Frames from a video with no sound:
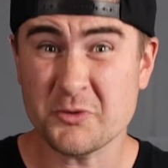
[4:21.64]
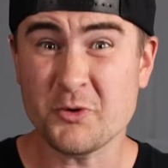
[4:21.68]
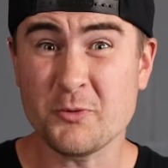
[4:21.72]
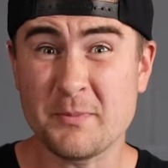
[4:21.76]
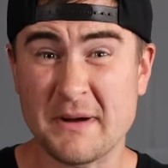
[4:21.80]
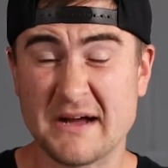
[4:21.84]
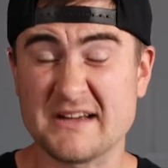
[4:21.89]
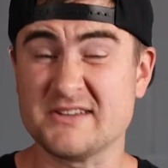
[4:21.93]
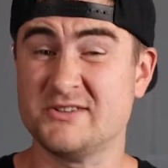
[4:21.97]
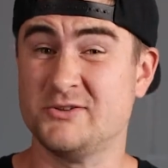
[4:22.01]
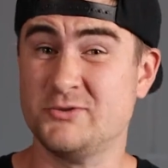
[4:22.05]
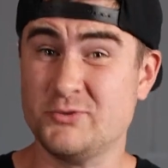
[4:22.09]
know
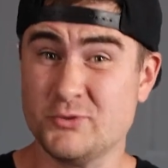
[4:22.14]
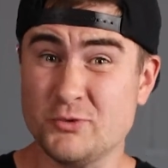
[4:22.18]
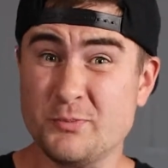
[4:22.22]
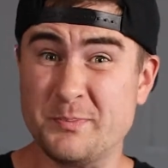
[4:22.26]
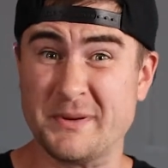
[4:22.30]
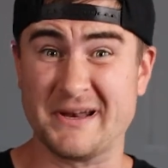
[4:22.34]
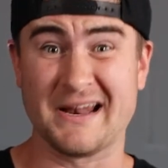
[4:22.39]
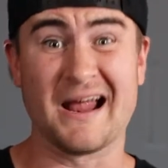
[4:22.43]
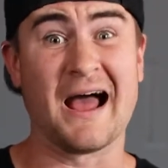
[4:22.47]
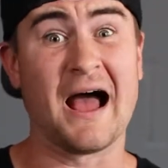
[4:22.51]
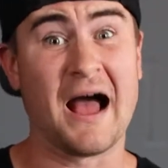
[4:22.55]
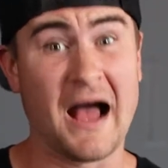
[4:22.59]
about you,
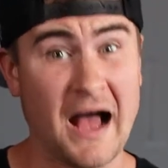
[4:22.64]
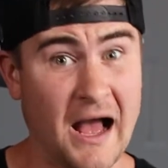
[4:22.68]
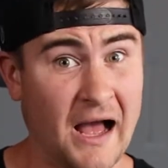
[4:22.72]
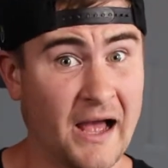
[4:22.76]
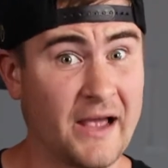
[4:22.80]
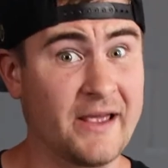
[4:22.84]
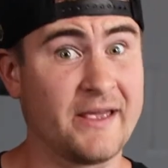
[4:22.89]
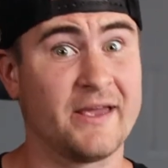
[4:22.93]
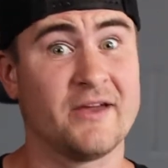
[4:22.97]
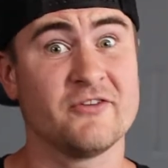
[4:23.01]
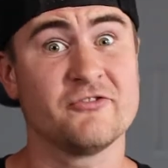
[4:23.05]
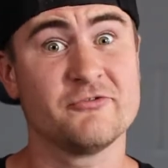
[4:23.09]
but
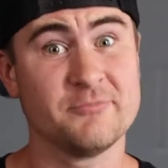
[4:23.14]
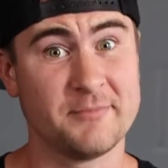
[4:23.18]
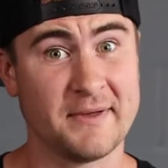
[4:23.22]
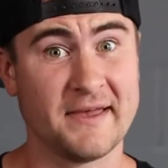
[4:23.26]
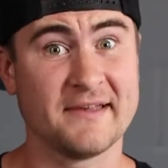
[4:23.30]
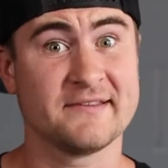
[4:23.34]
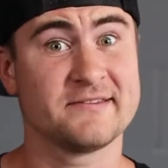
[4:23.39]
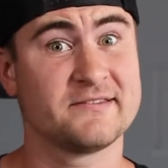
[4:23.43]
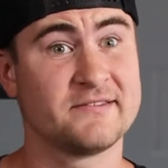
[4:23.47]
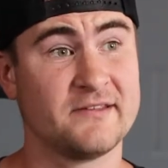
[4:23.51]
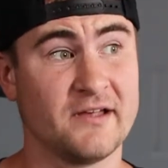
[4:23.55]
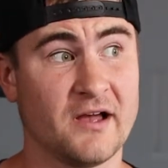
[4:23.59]
I have
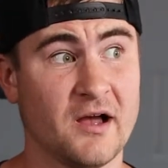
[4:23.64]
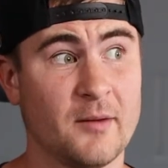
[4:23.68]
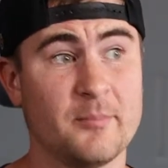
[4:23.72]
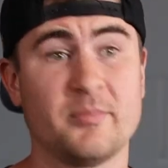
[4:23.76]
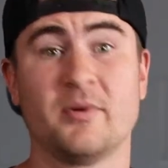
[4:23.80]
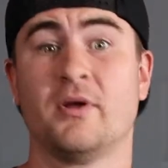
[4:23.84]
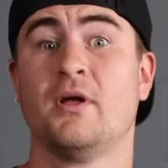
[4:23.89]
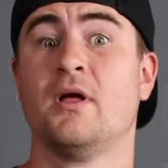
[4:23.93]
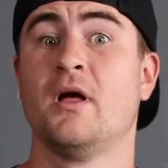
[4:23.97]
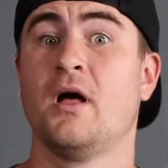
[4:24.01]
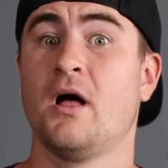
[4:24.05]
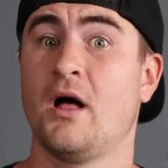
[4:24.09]
messed up
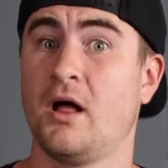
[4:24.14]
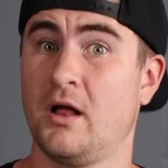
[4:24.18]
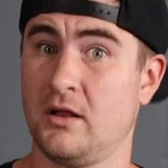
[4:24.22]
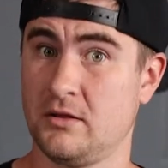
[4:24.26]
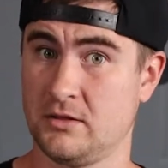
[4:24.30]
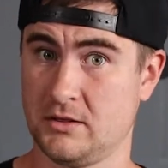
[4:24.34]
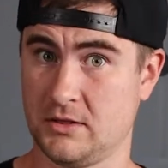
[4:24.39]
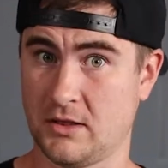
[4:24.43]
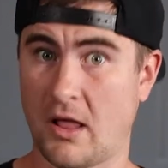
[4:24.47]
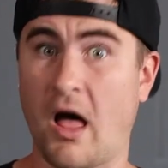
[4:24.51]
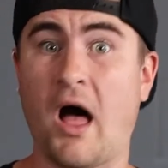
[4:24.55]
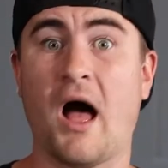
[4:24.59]
a
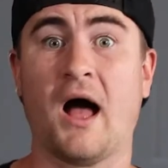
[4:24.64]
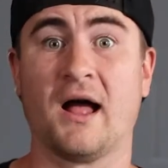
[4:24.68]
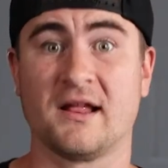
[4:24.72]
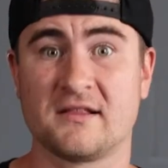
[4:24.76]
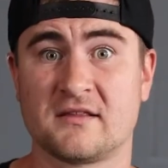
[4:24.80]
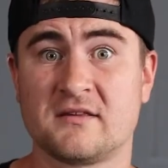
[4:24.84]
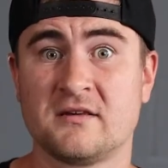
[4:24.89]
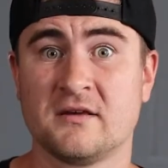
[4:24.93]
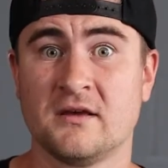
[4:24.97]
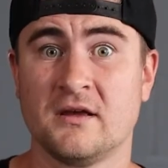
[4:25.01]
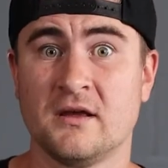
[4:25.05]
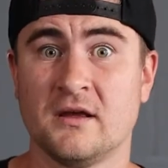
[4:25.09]

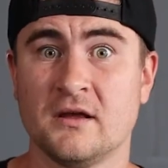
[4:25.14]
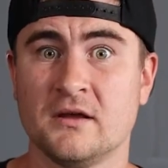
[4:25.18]
lot.